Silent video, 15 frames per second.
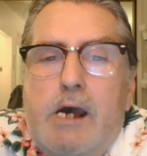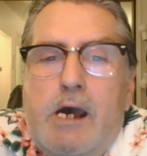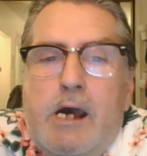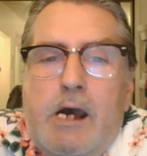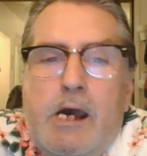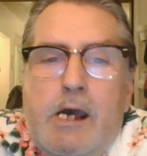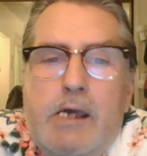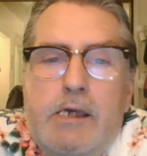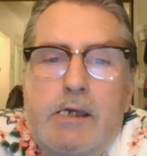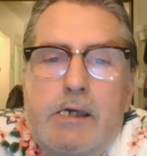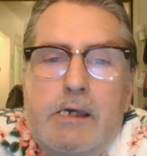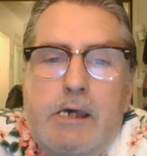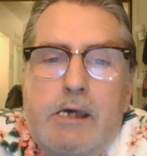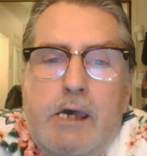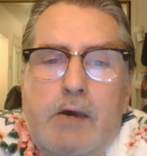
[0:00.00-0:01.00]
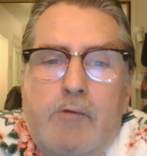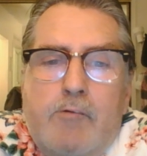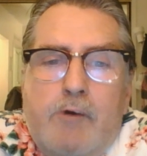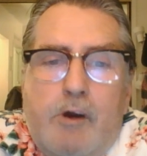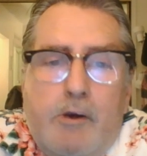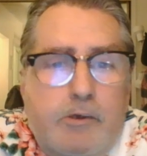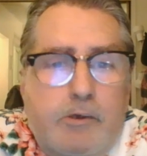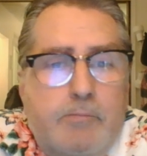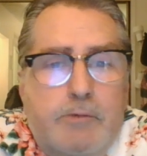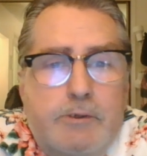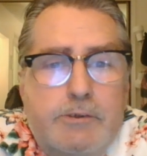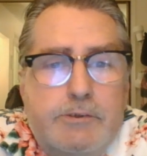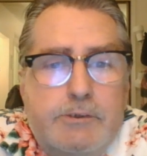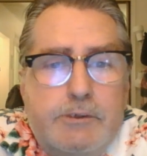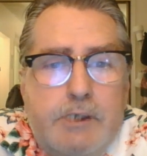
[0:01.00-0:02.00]
I have
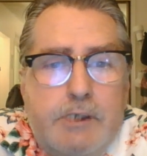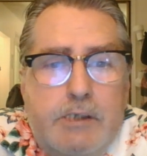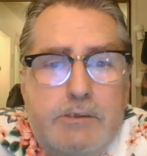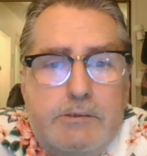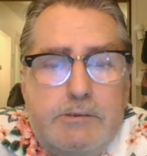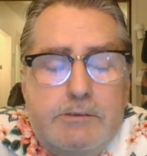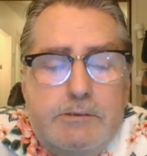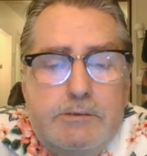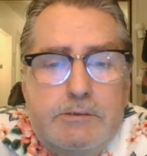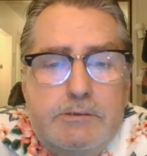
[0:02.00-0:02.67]
arguments against